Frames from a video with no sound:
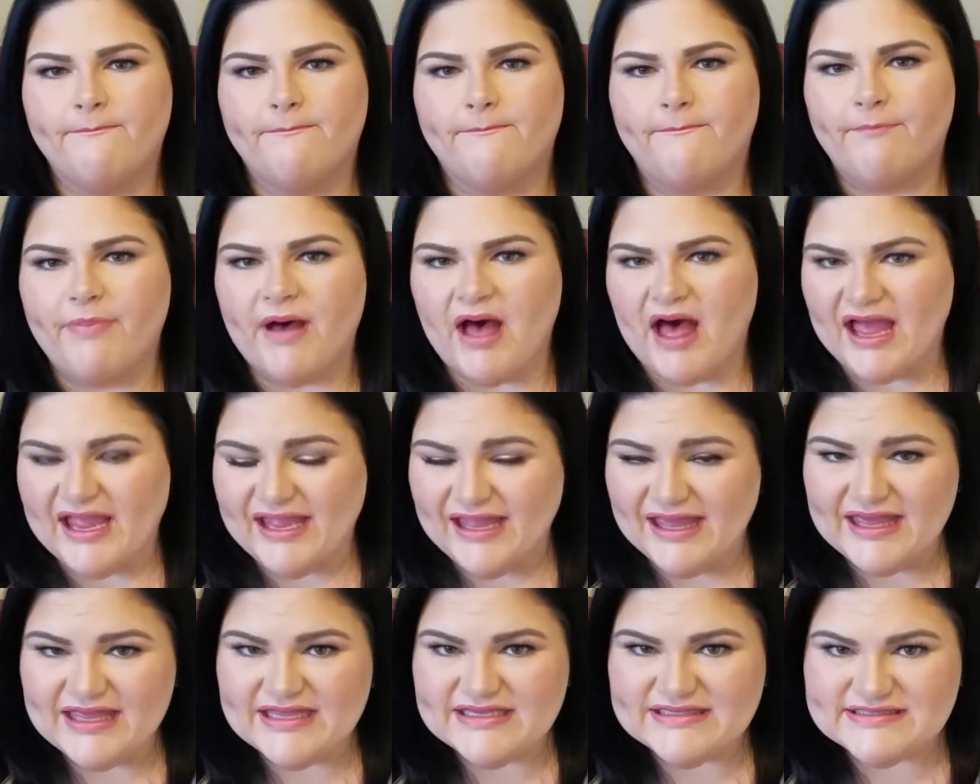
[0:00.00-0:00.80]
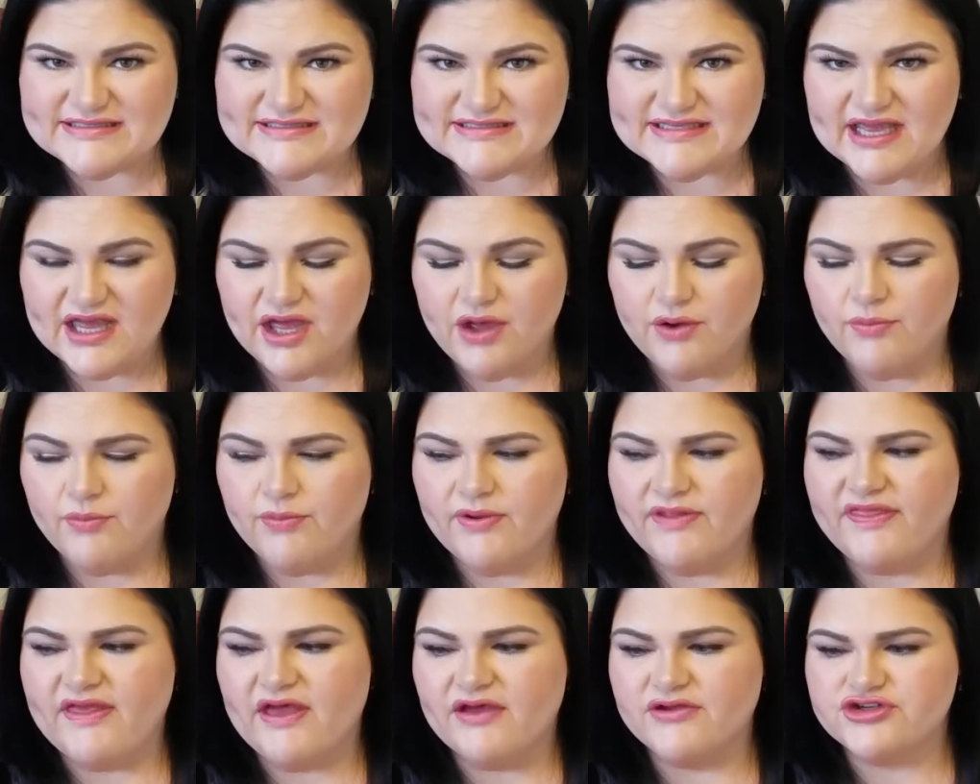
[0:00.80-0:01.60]
buy it
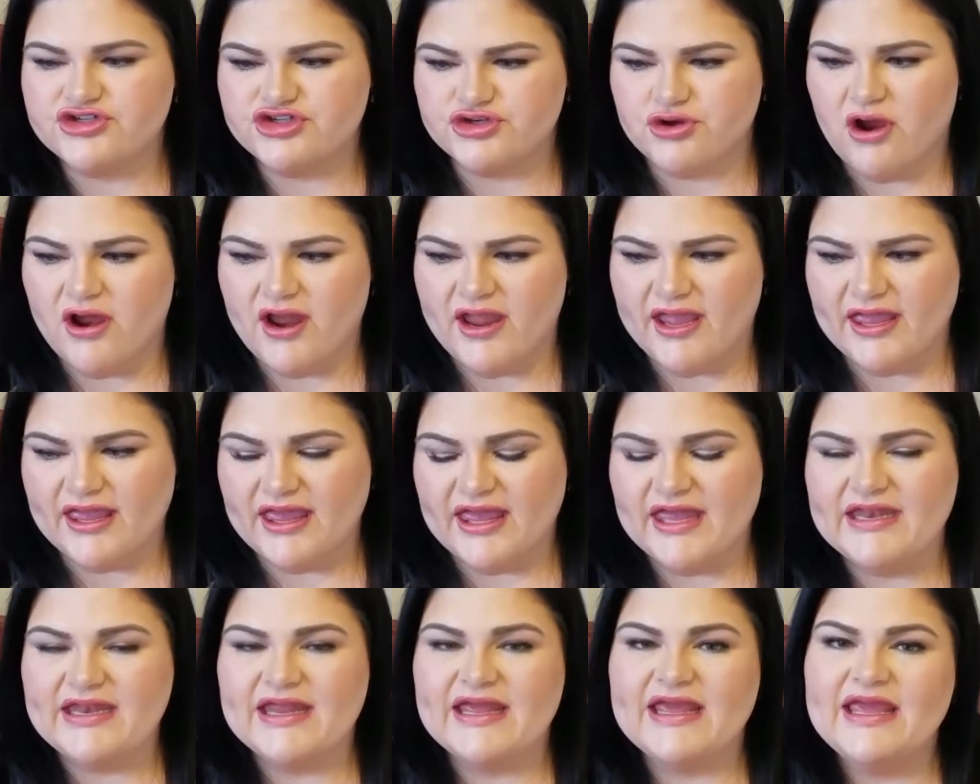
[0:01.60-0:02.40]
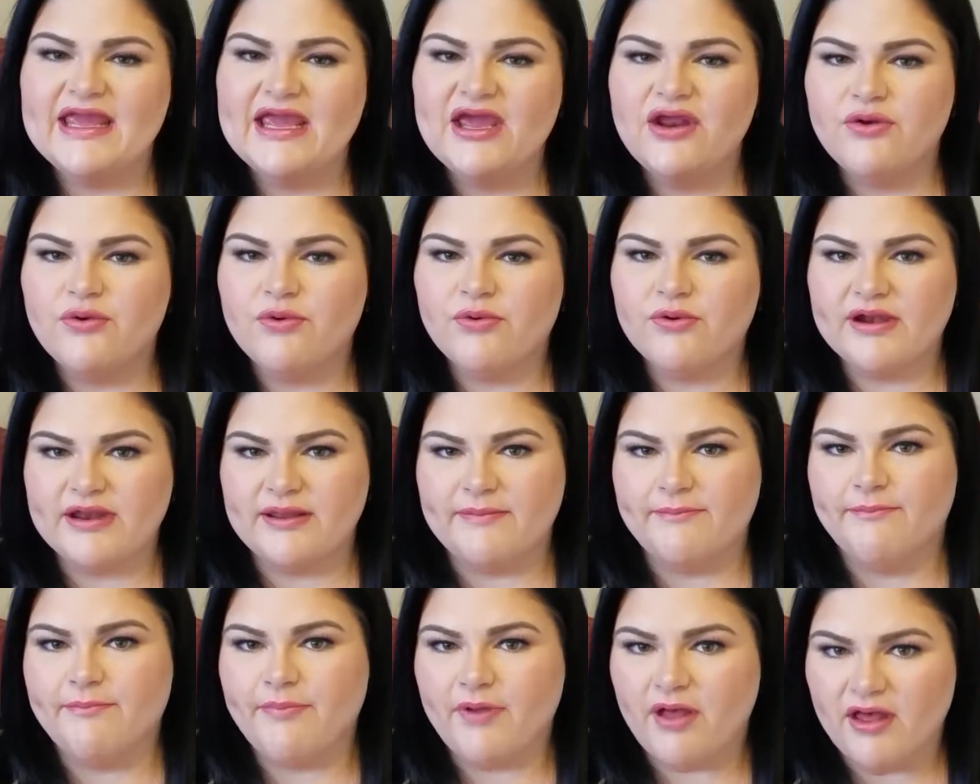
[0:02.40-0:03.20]
without trying it, and he had already
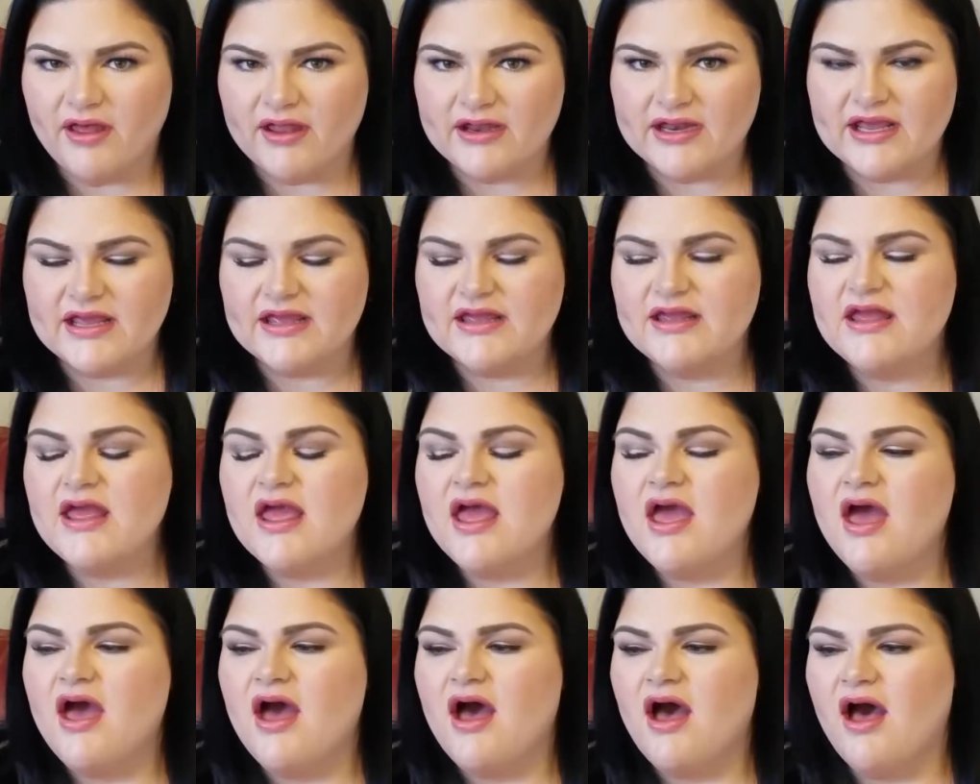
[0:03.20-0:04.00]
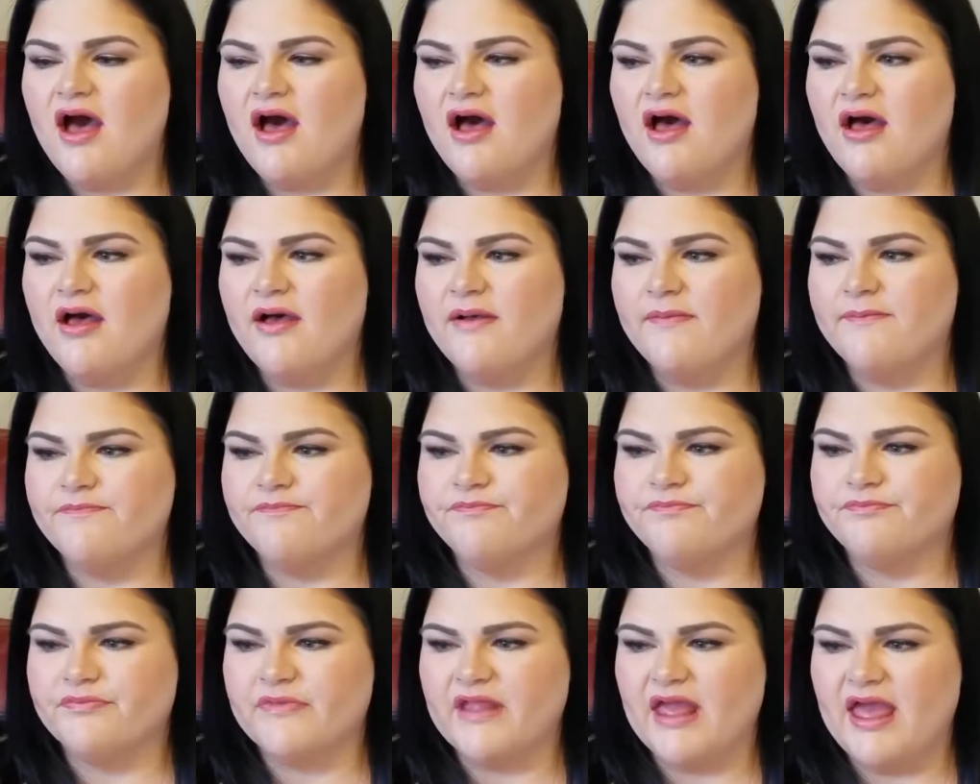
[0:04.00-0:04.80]
bought it.
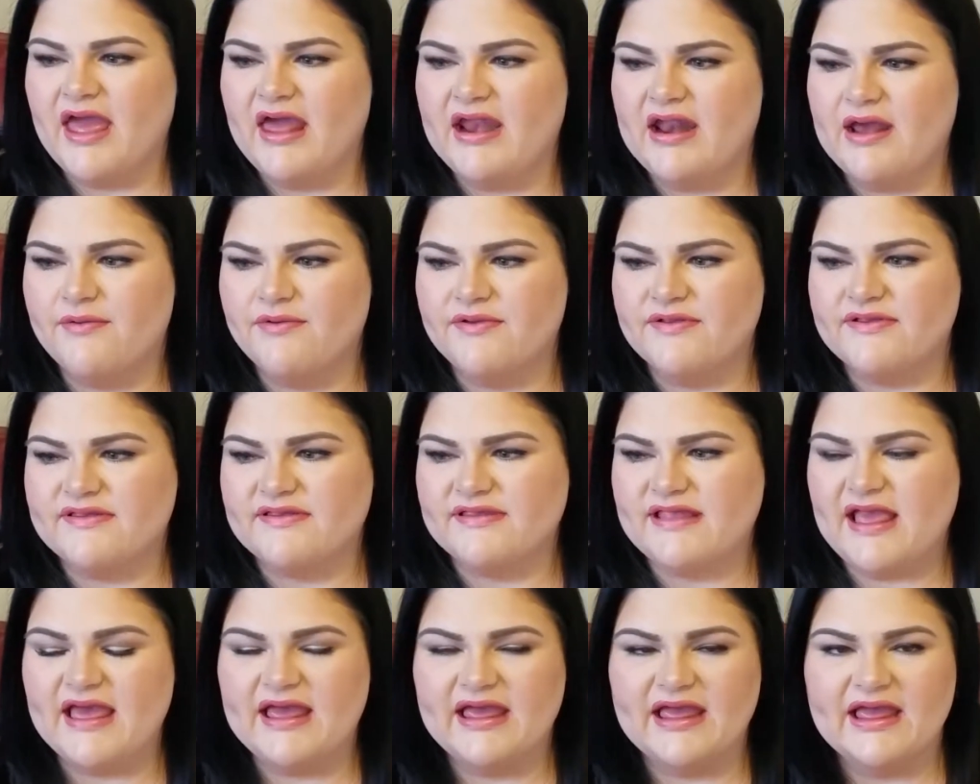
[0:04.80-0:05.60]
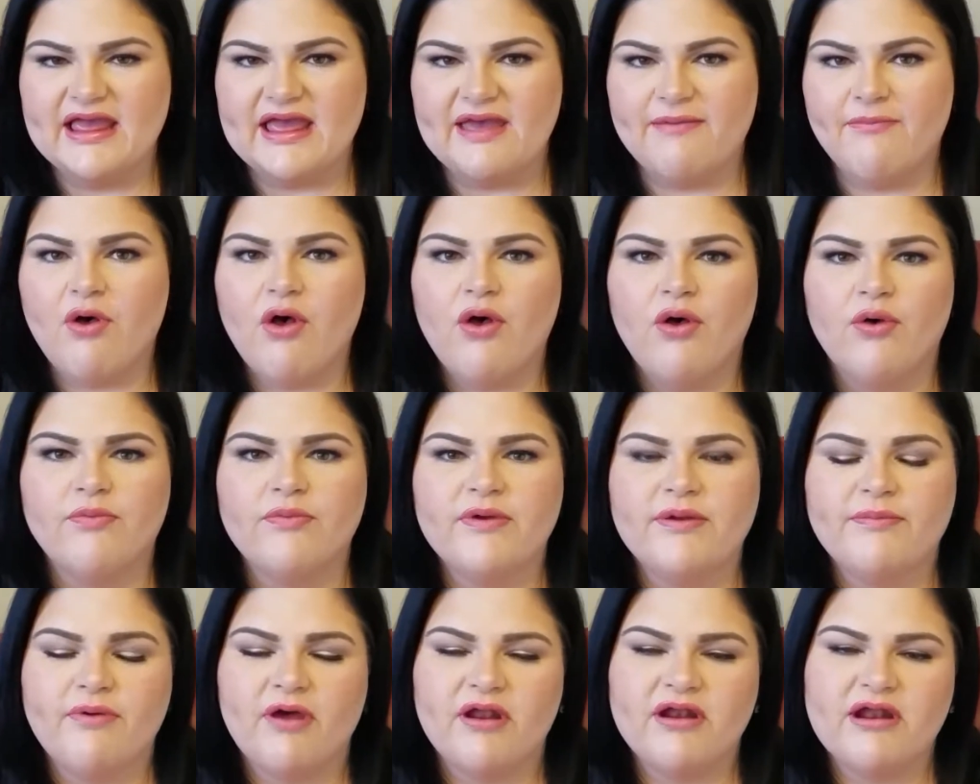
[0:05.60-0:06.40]
And I was taking him home. We
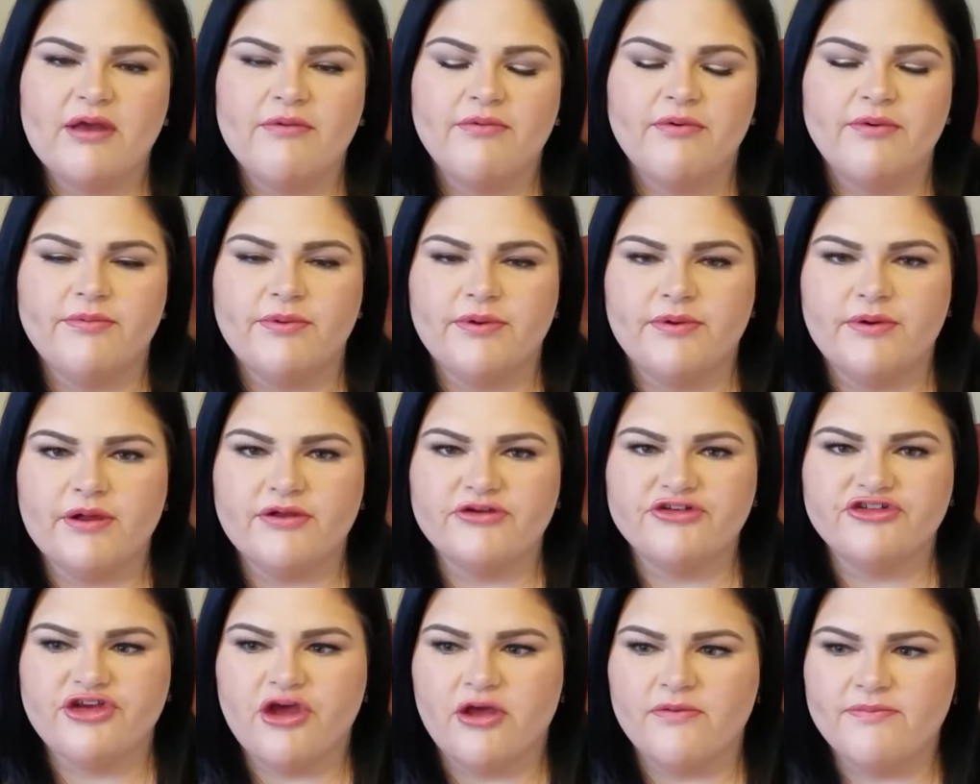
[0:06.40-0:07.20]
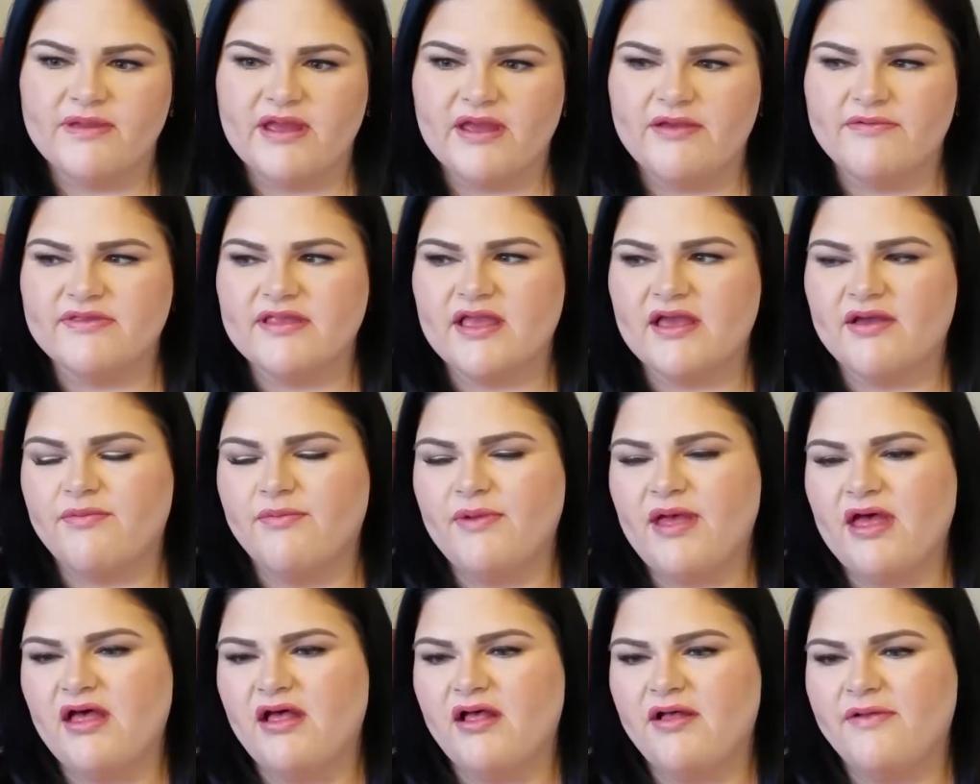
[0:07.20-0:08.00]
bought it out when we were out shopping. I was like,
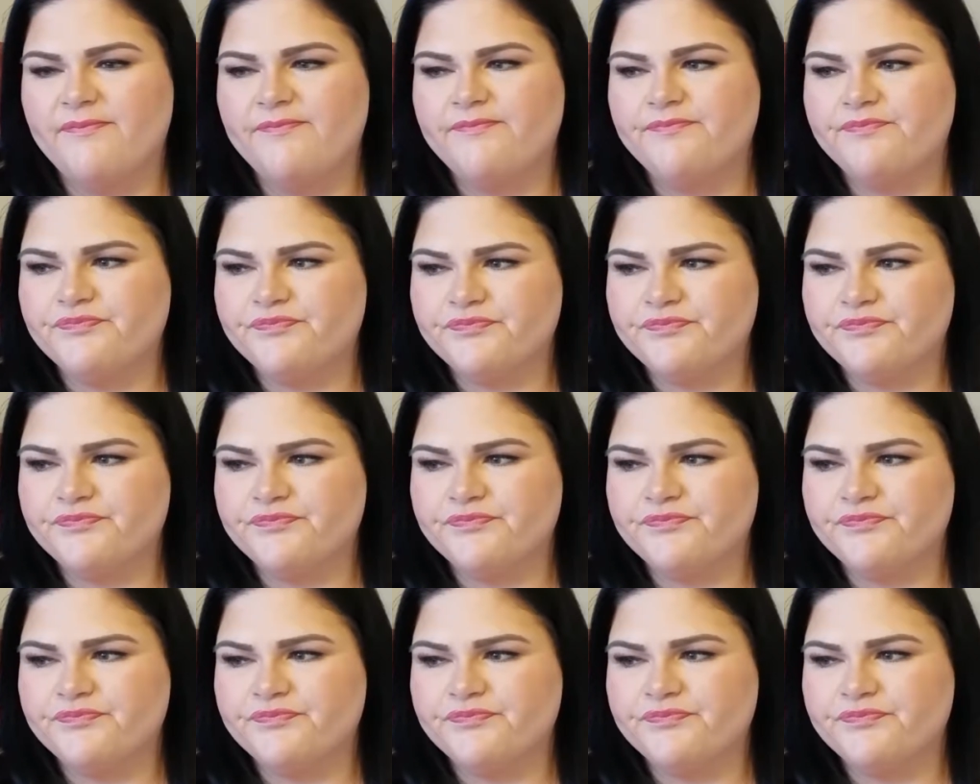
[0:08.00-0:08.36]
well,